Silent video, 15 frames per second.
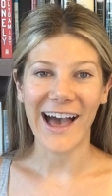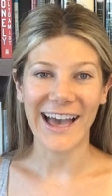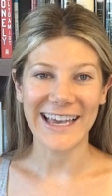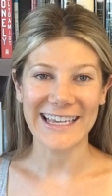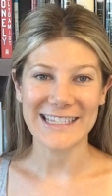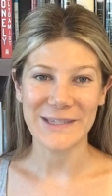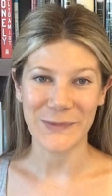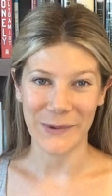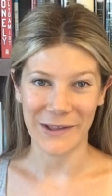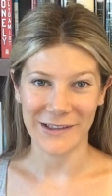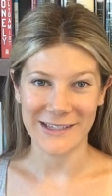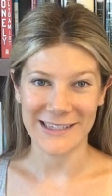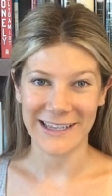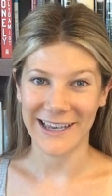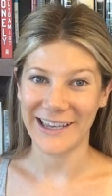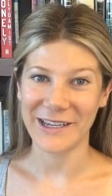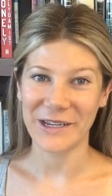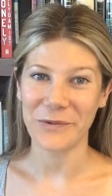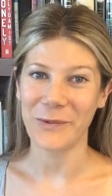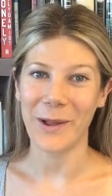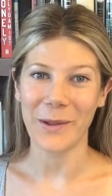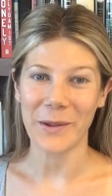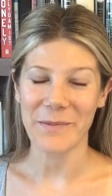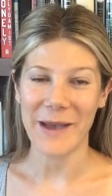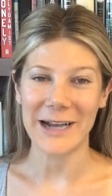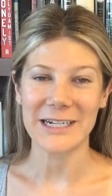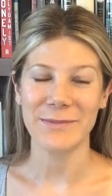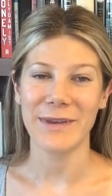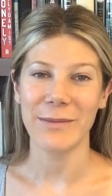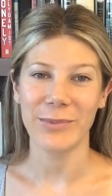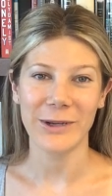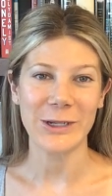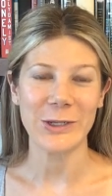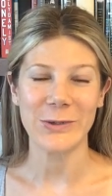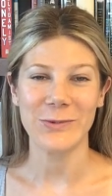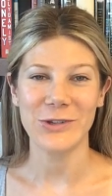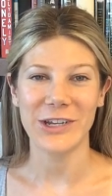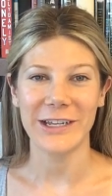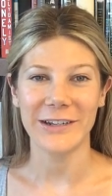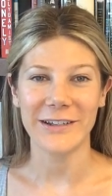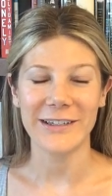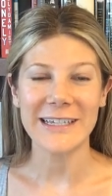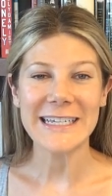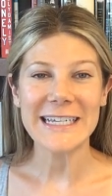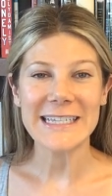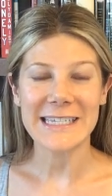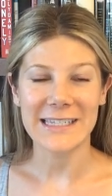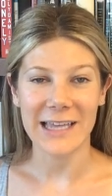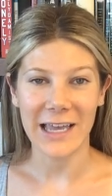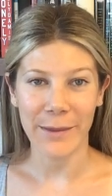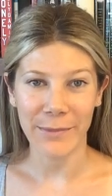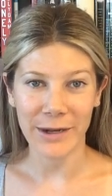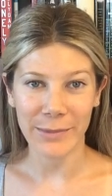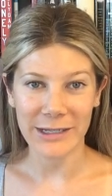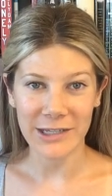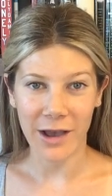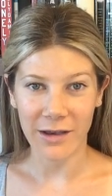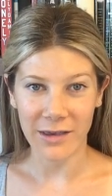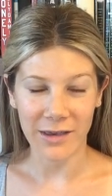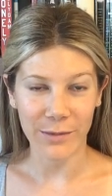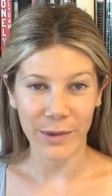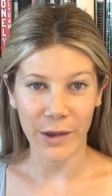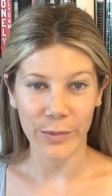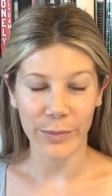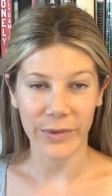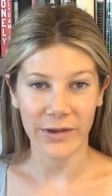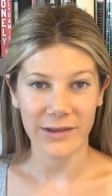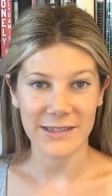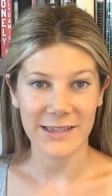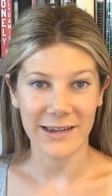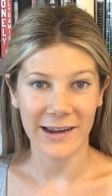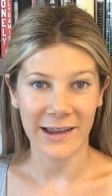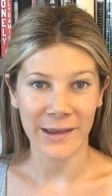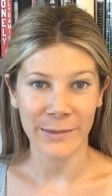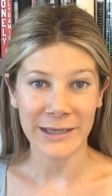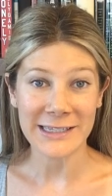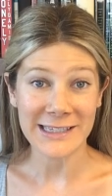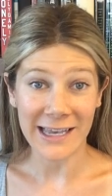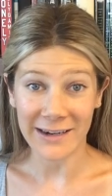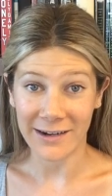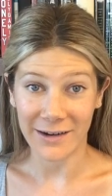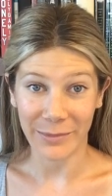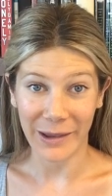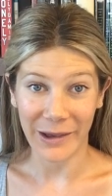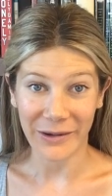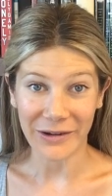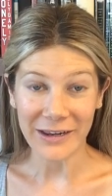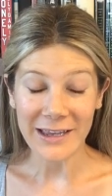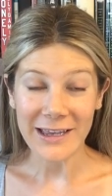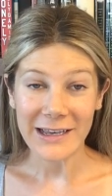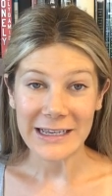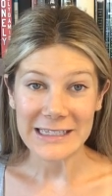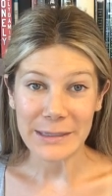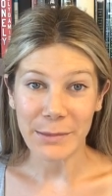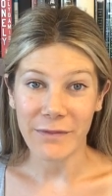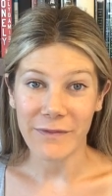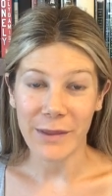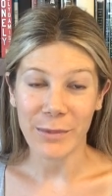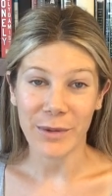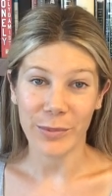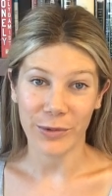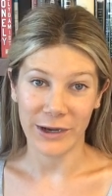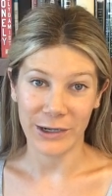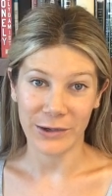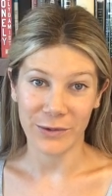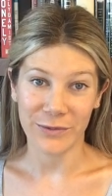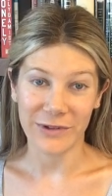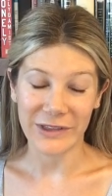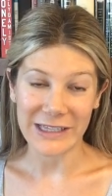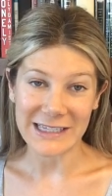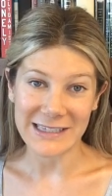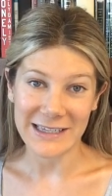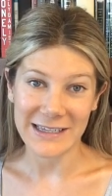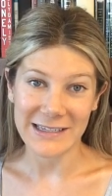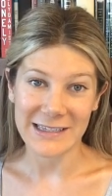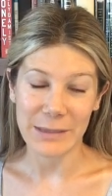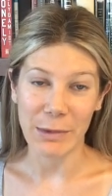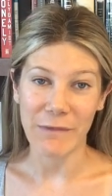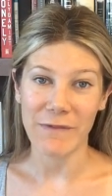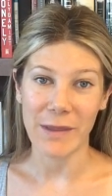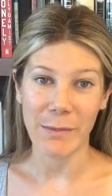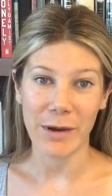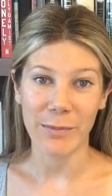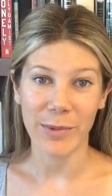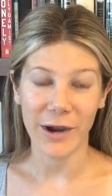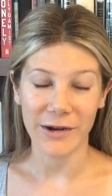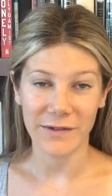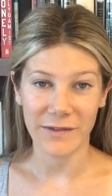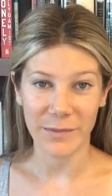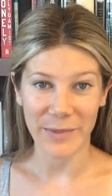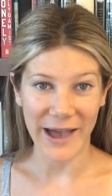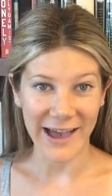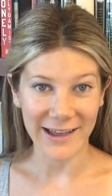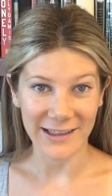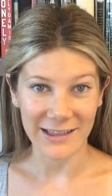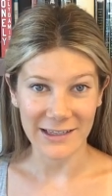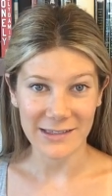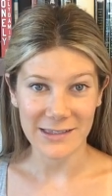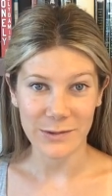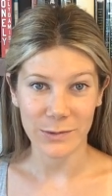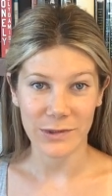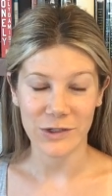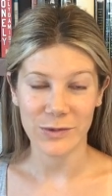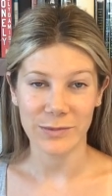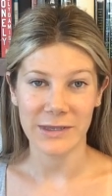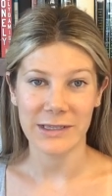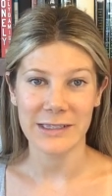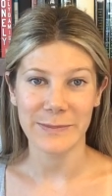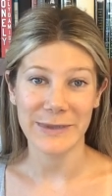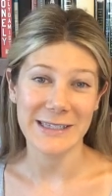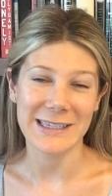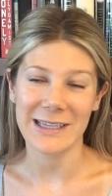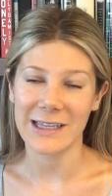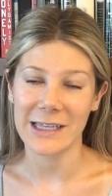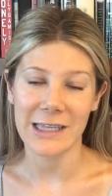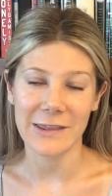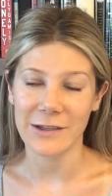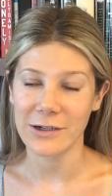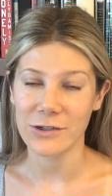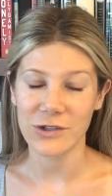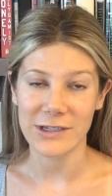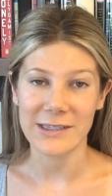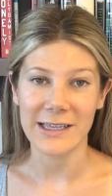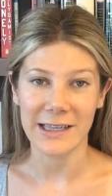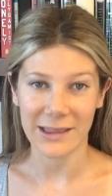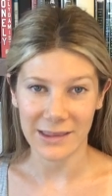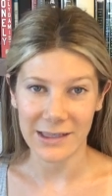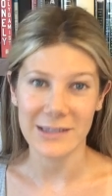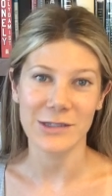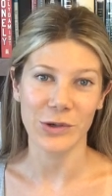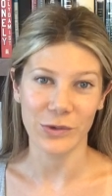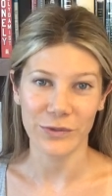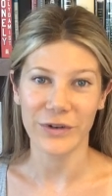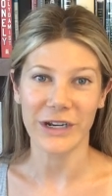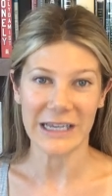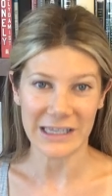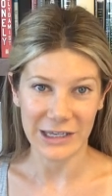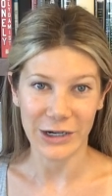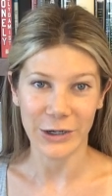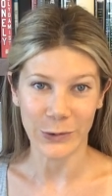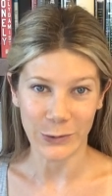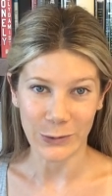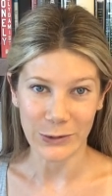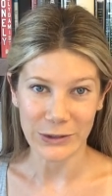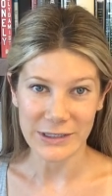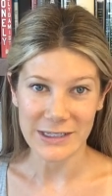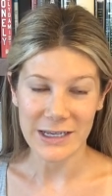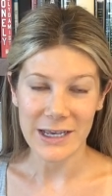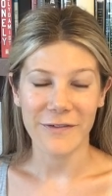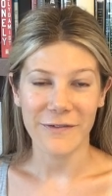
Hi, it's Wallace again, and welcome back to my BookTube channel. Today I'm going to be talking about books that I'm excited about. Some of them are brand new releases, some of them are part of the backlist, which means basically that they're just at least over a year old.